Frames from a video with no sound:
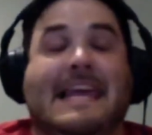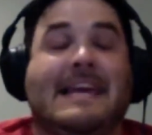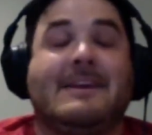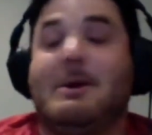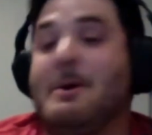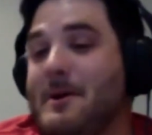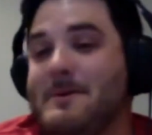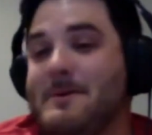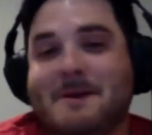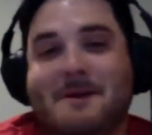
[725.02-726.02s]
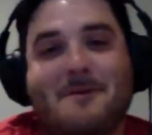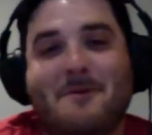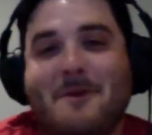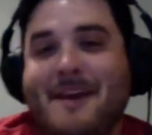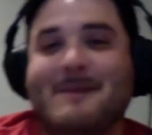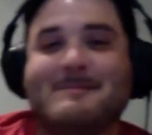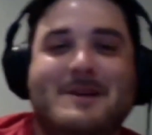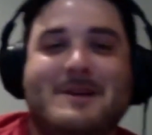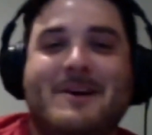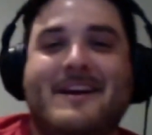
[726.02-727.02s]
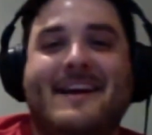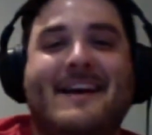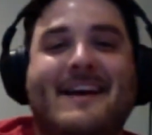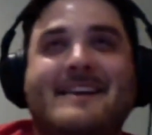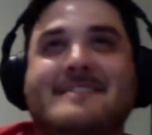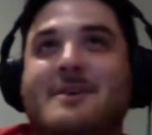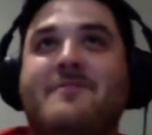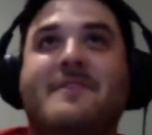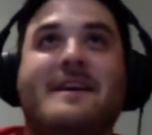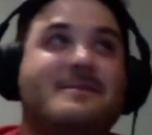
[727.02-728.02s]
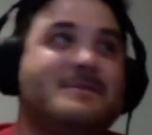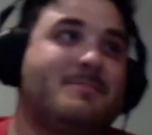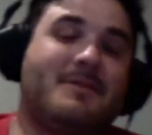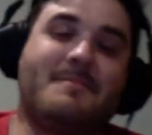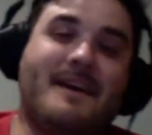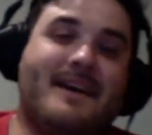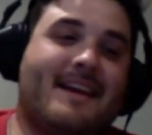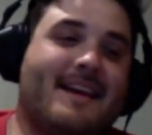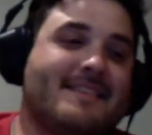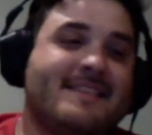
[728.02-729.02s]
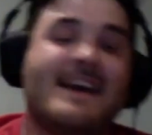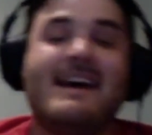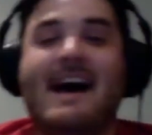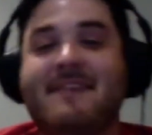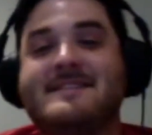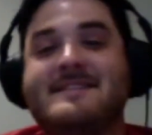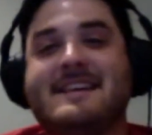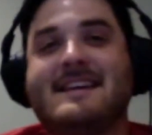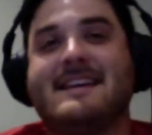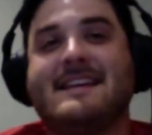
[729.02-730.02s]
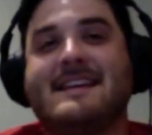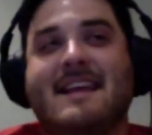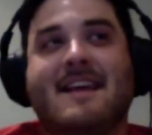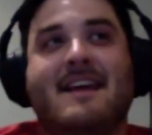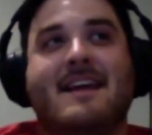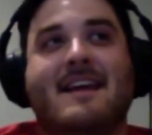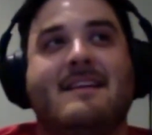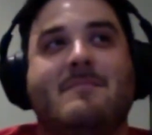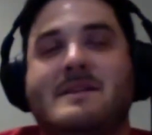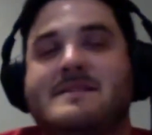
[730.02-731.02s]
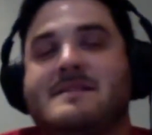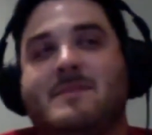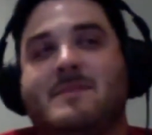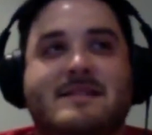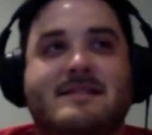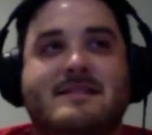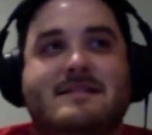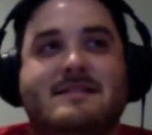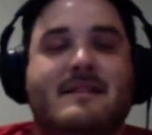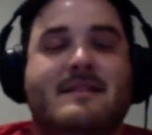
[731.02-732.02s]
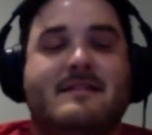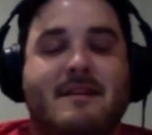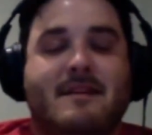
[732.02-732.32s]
argue it the other way. I'm sorry. Darth Vader's pretty badass. I've seen bits and pieces of